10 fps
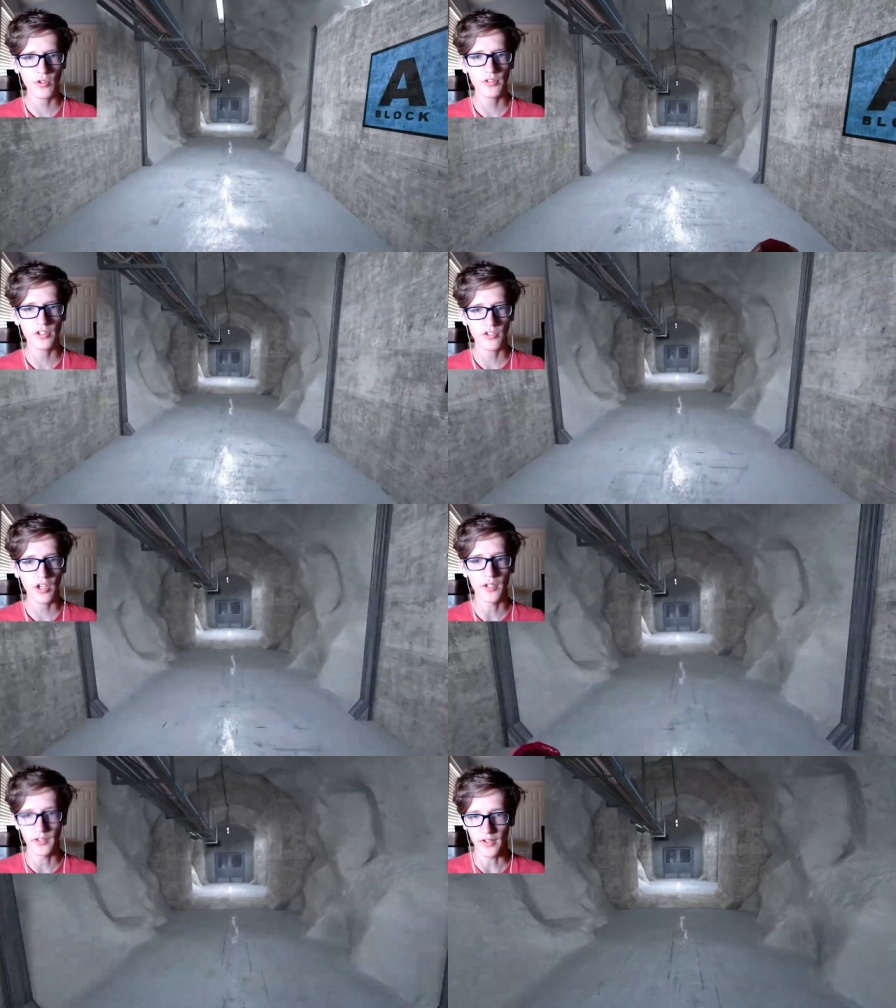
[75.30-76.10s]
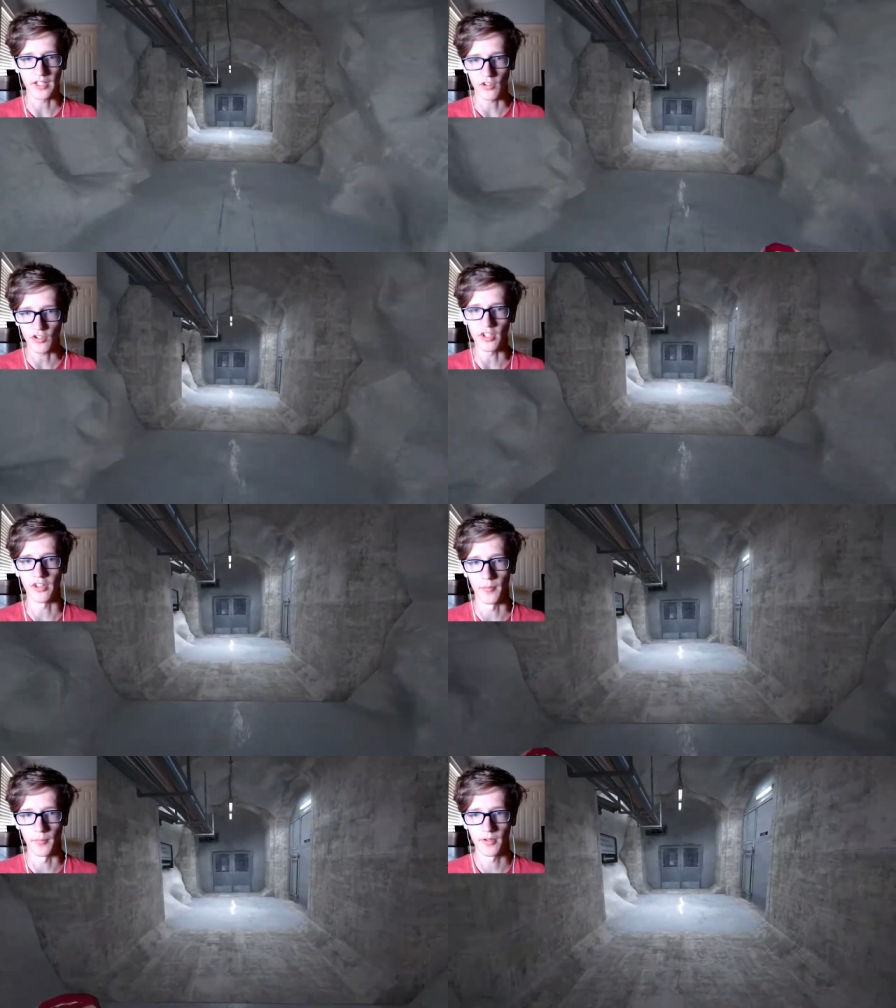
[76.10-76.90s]
are only scary if I could see
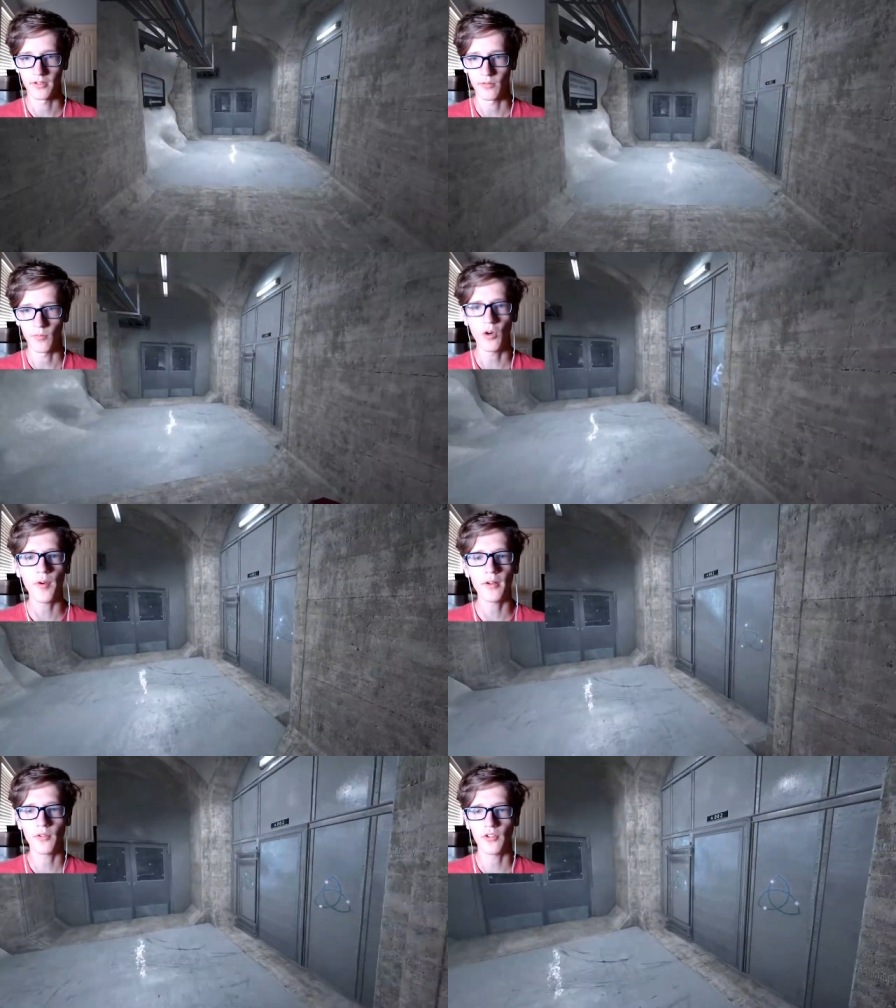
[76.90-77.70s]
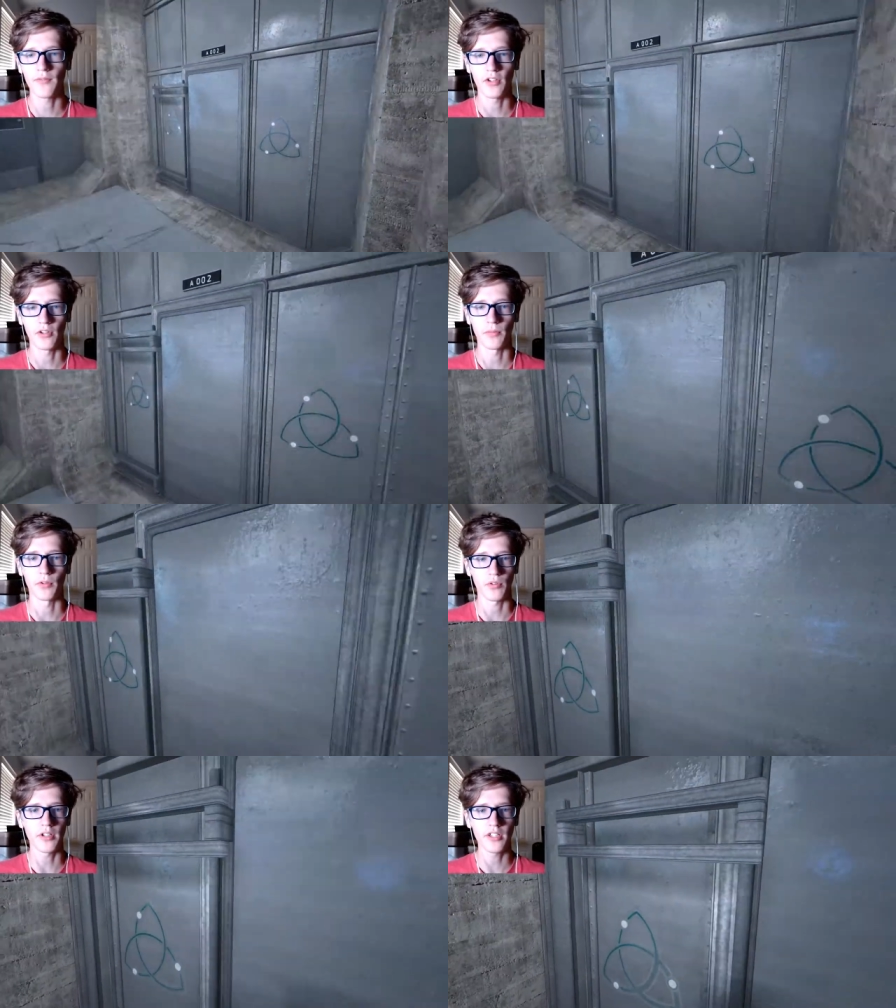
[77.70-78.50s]
them. Mall Rider is invisible,
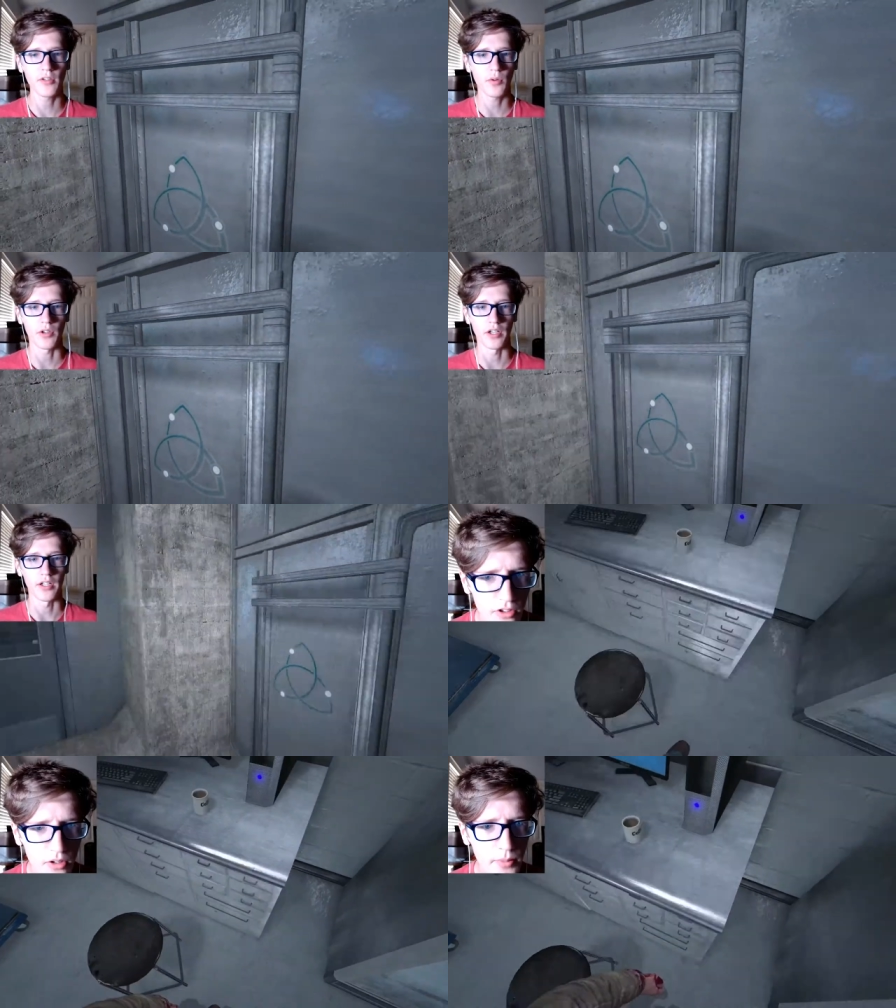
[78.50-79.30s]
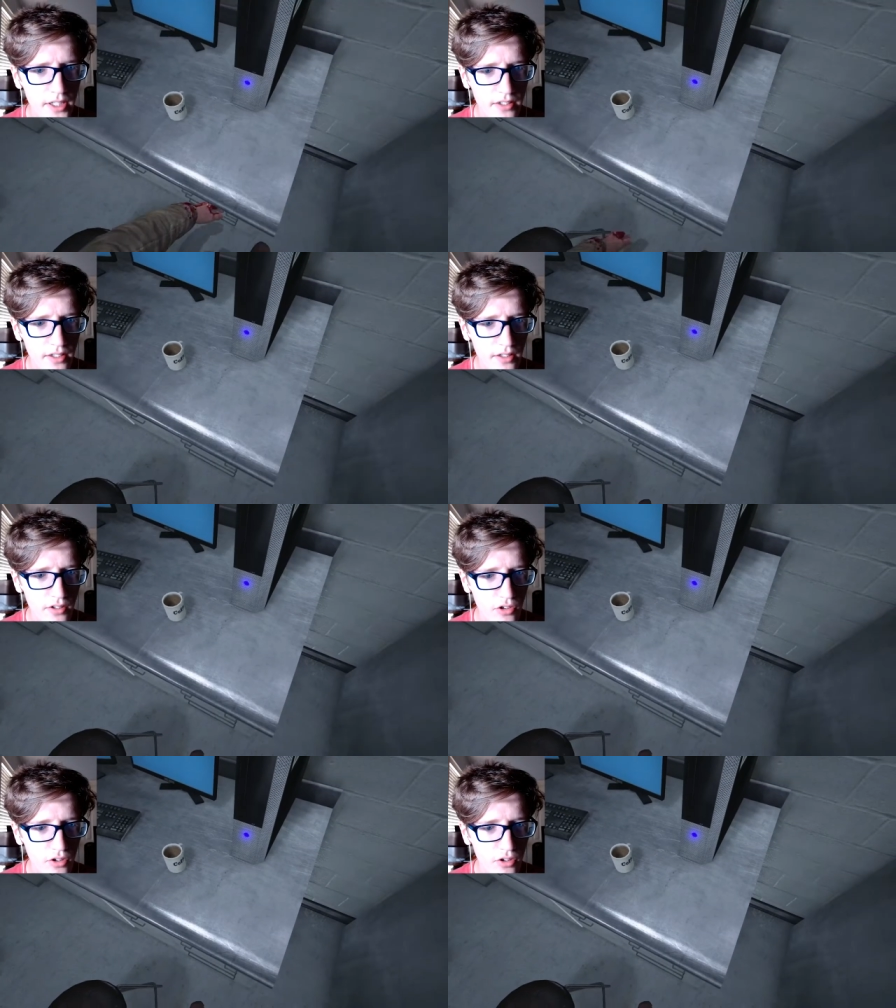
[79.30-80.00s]
so I don't need to worry. Somebody didn't...